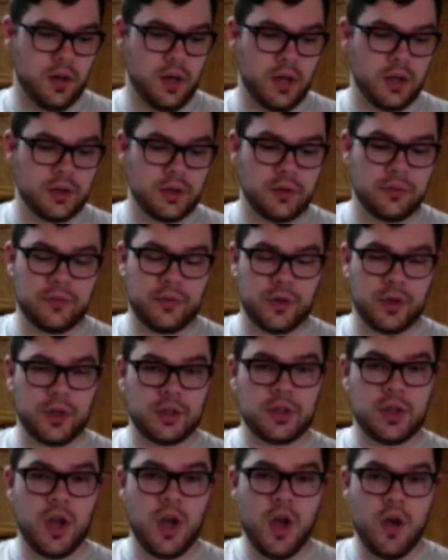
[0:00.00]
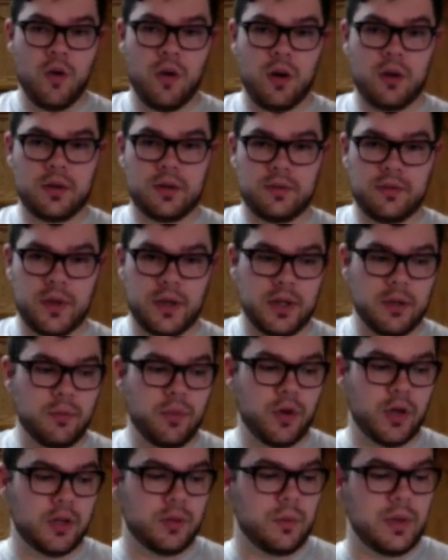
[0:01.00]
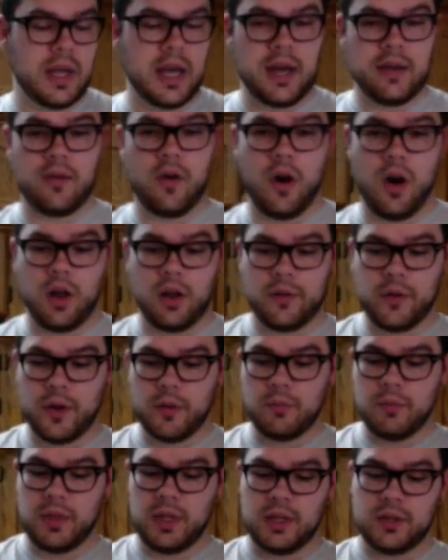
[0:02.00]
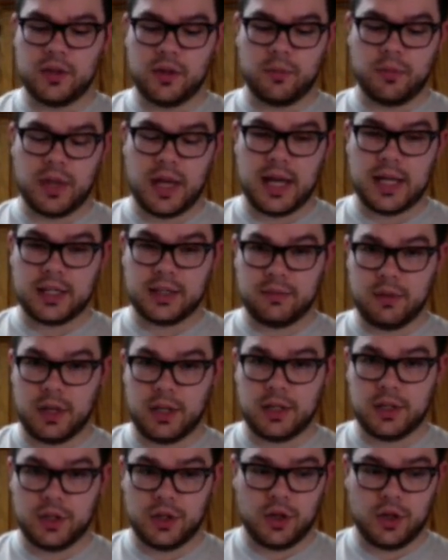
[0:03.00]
So first, what was very important, we have all of our mise en place ready to